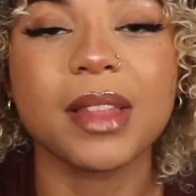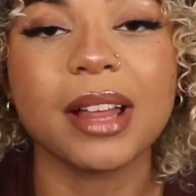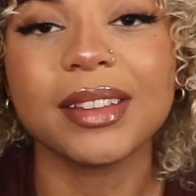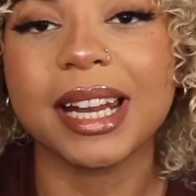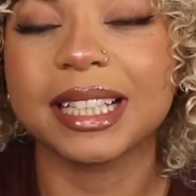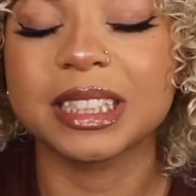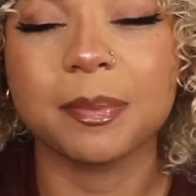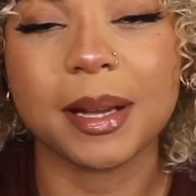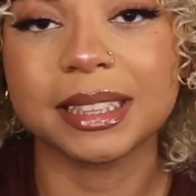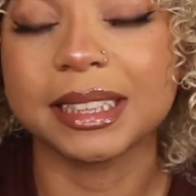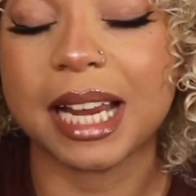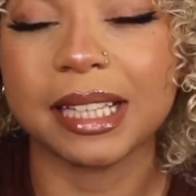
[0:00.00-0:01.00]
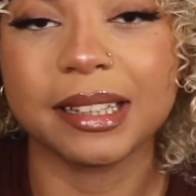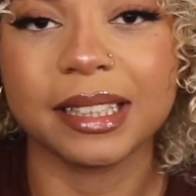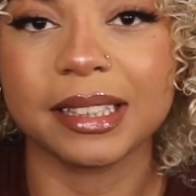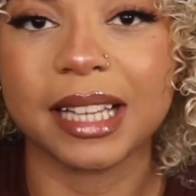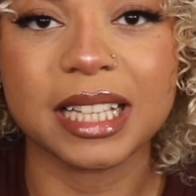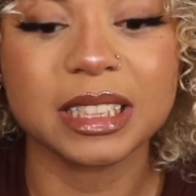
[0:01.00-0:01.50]
Not that I expected
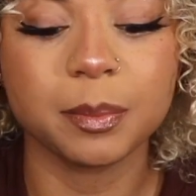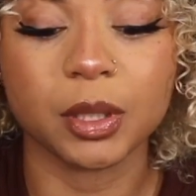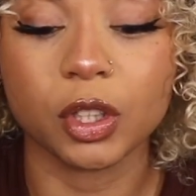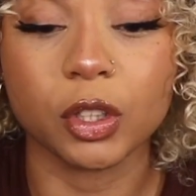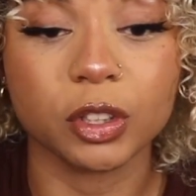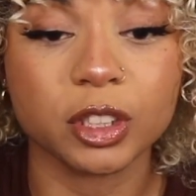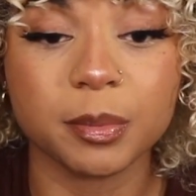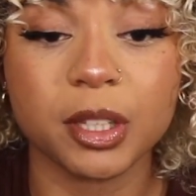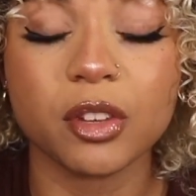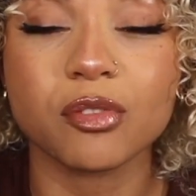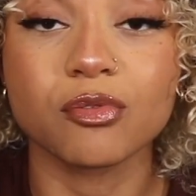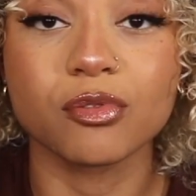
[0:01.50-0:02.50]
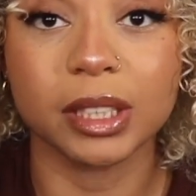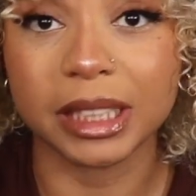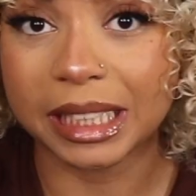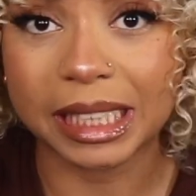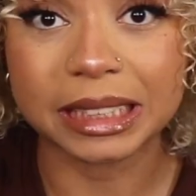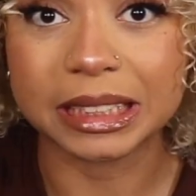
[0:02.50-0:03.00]
anything less, but Curlsmith
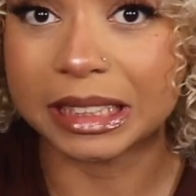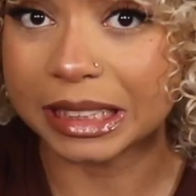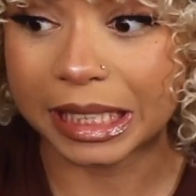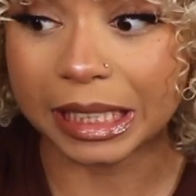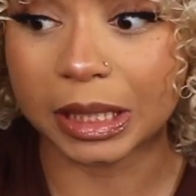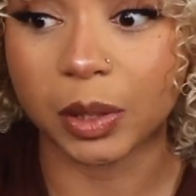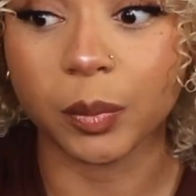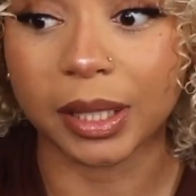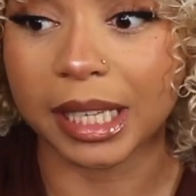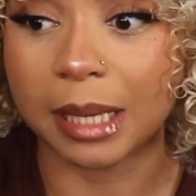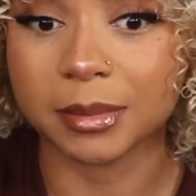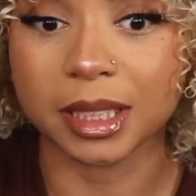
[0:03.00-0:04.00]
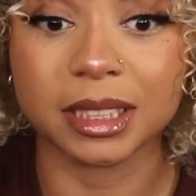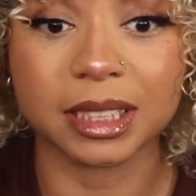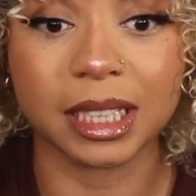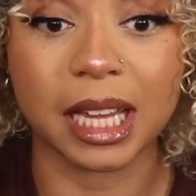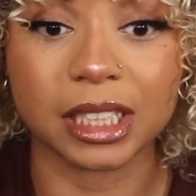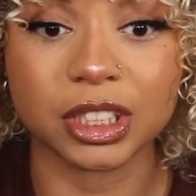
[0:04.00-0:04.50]
really did it when it came to this
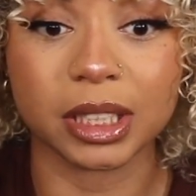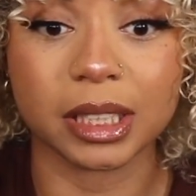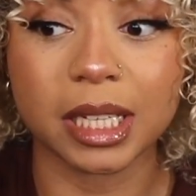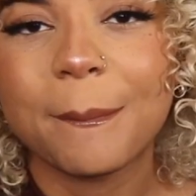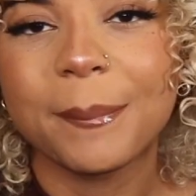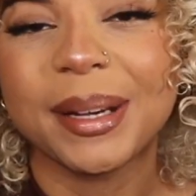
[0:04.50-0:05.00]
collection.